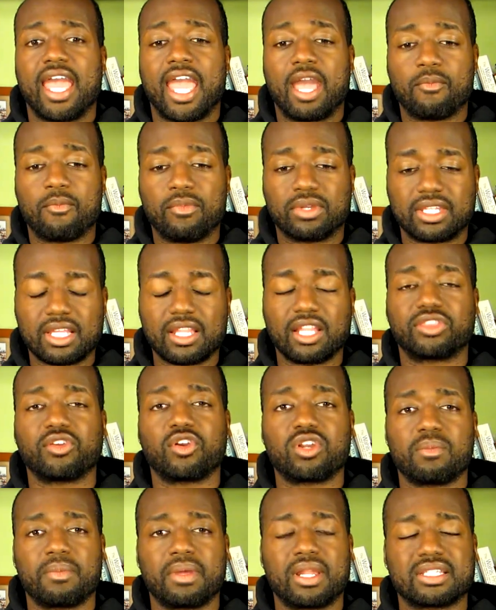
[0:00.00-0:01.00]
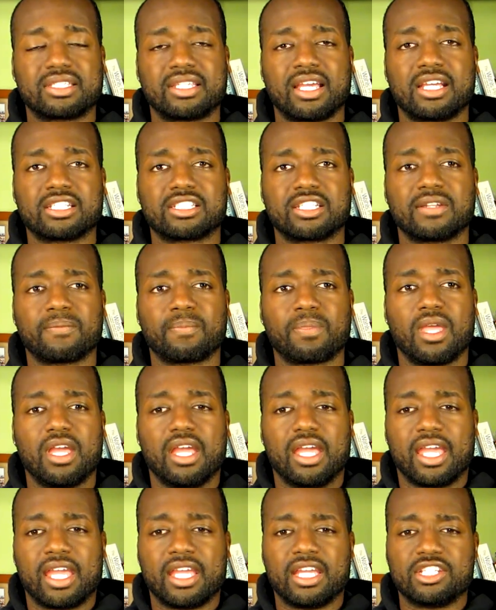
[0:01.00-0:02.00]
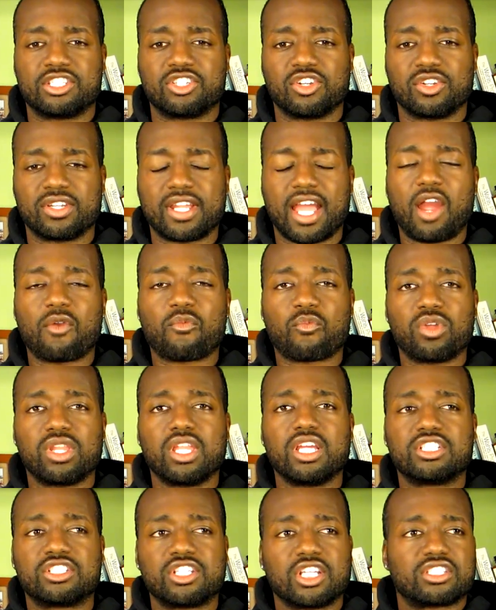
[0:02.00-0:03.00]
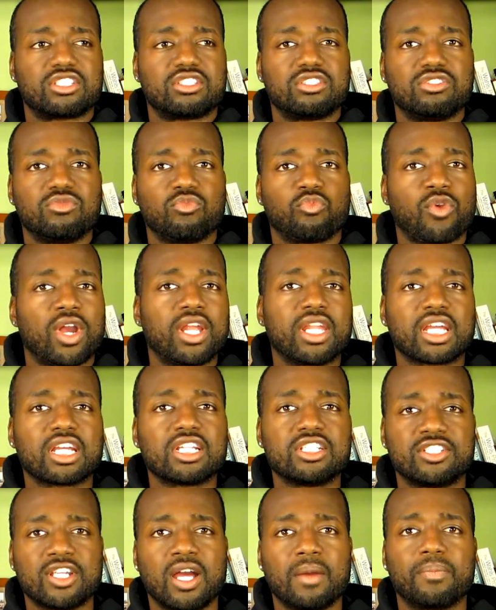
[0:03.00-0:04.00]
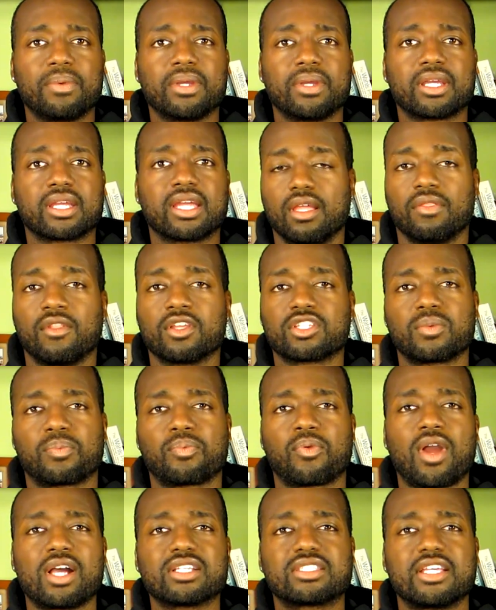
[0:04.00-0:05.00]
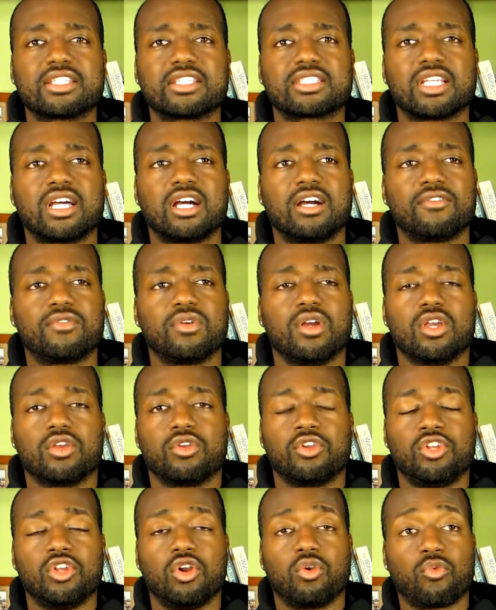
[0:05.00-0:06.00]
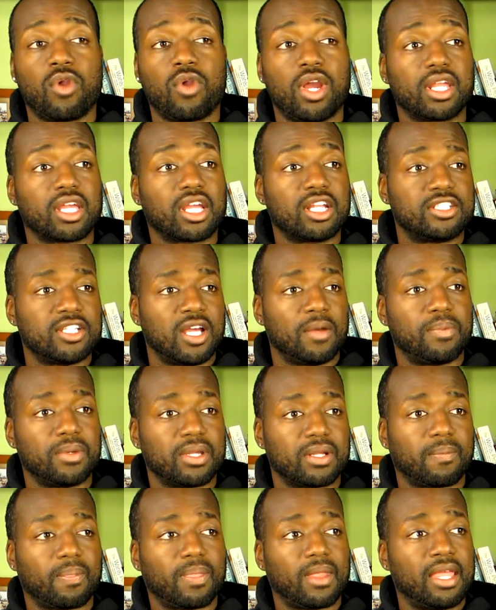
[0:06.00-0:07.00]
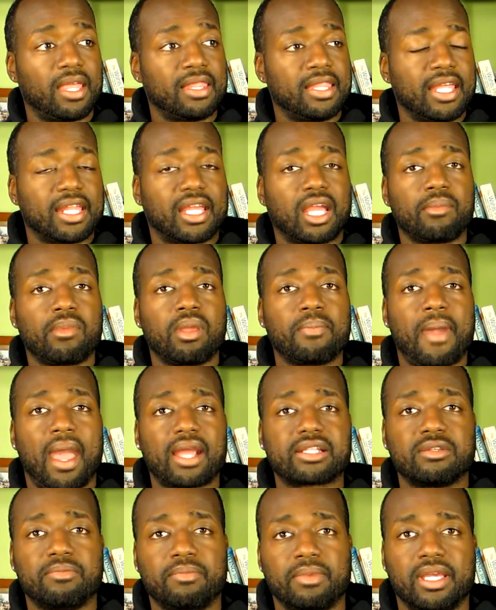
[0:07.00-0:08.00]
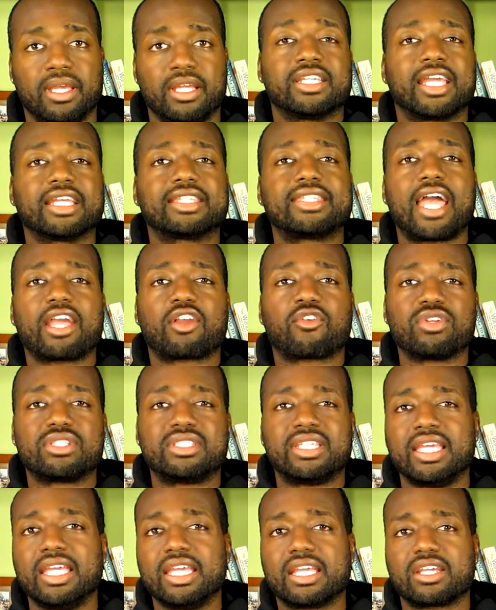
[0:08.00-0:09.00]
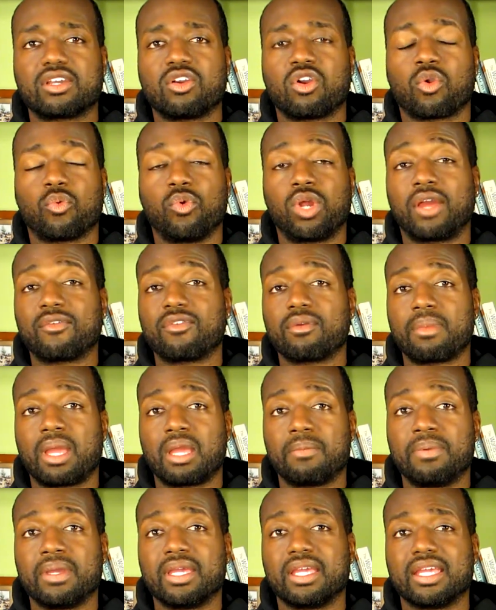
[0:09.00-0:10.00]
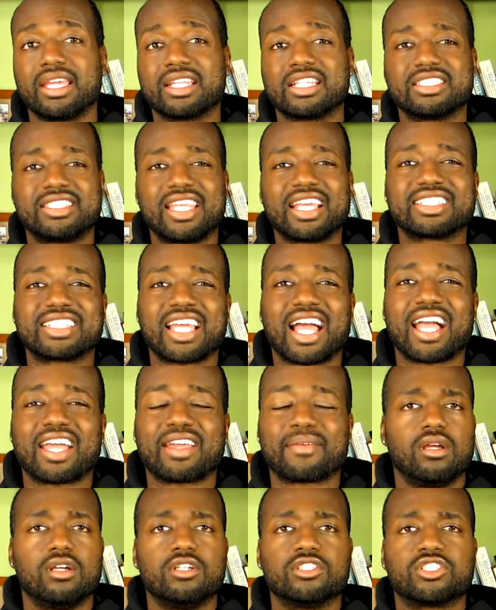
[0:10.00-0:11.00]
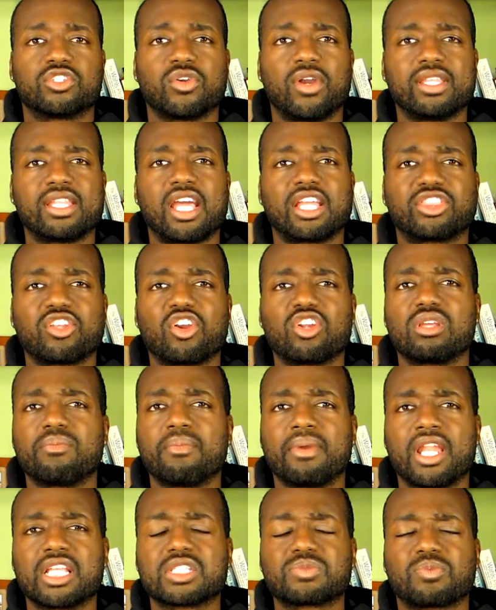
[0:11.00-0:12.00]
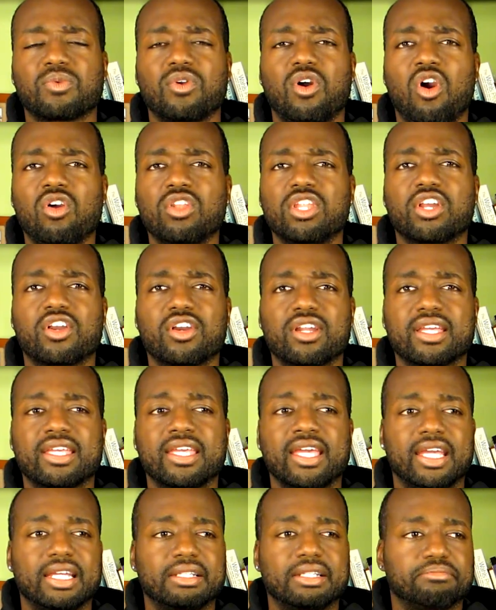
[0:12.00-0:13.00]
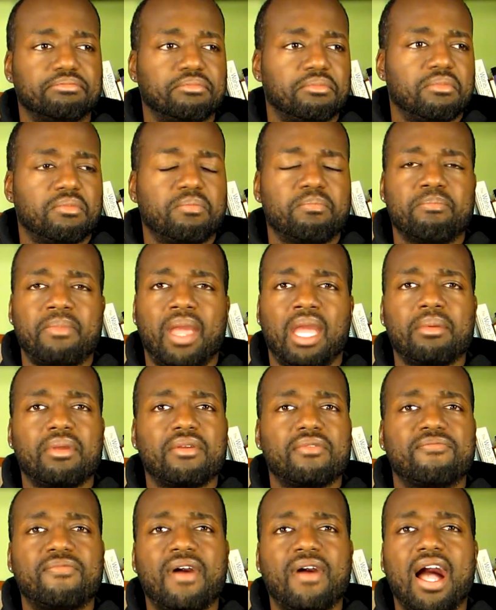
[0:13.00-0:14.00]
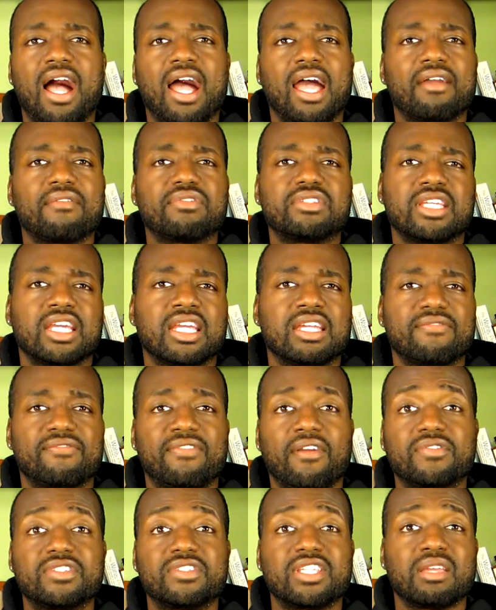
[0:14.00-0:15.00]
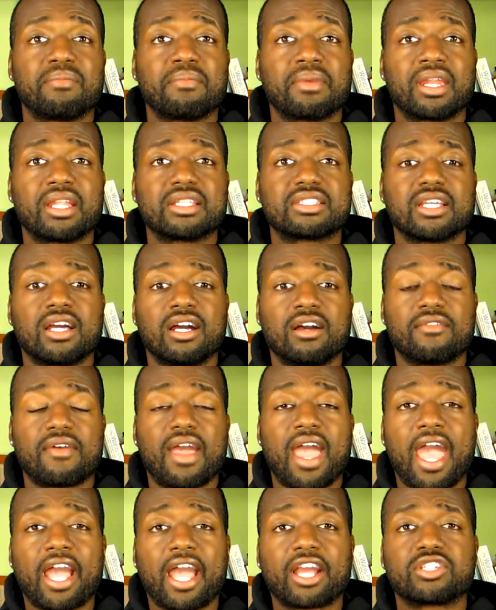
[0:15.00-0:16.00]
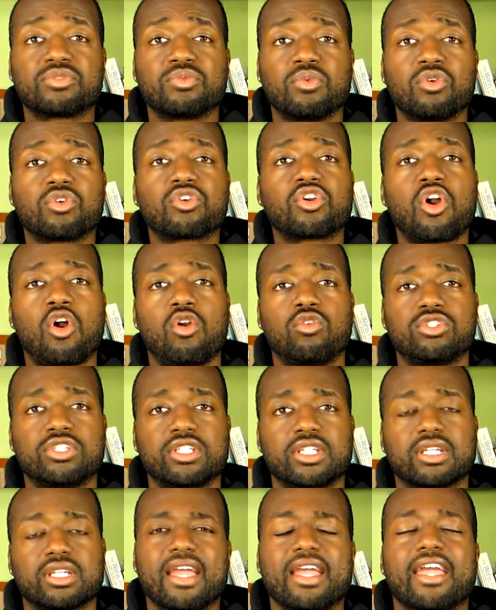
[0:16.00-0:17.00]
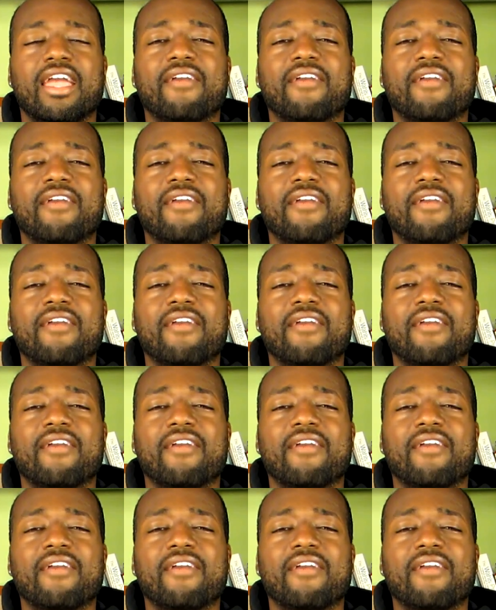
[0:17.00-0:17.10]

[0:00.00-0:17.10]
And within the 30-minute session, you're not really just running and jumping. There's a process of, you know, running and jumping and then coming back to me to get that critique or whatever it may be. It just takes time. So in that 30 minutes, we're only going to get maybe 5, 10, 15 minutes of actual coaching.